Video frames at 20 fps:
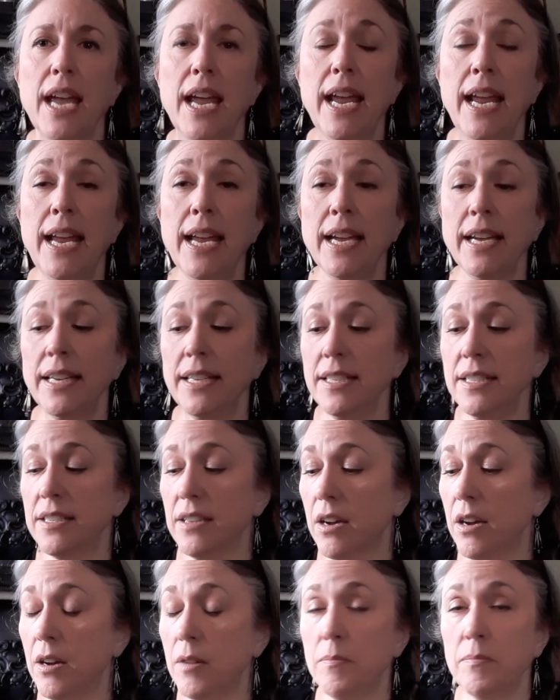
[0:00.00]
And
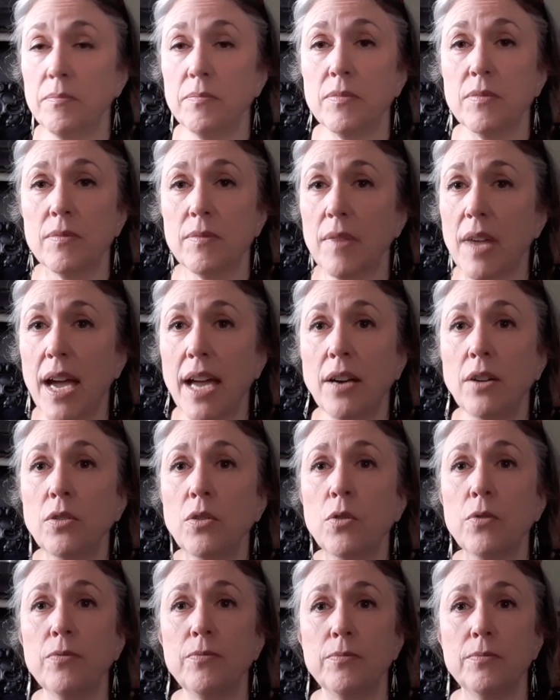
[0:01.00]
I don't
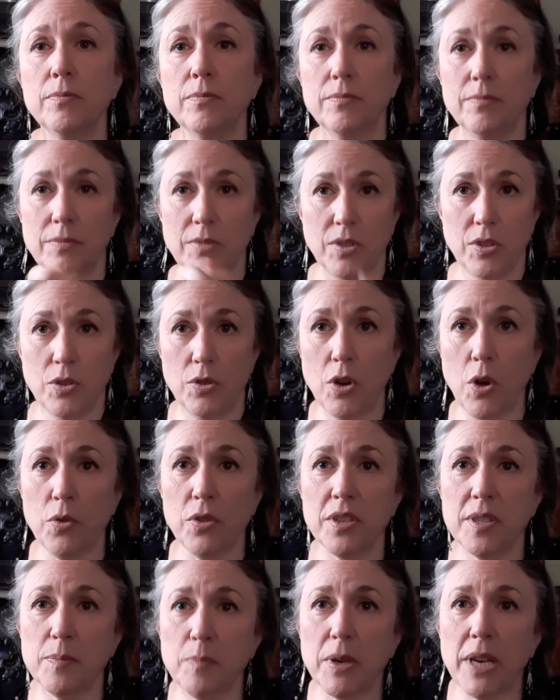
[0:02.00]
know if you know
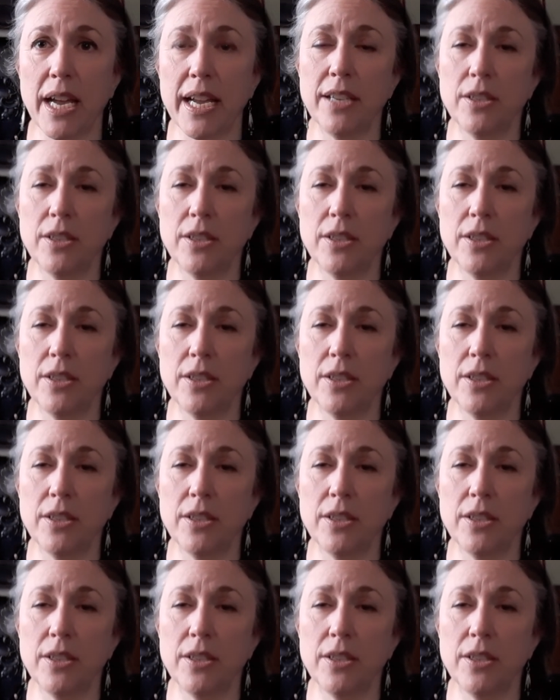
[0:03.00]
this, but I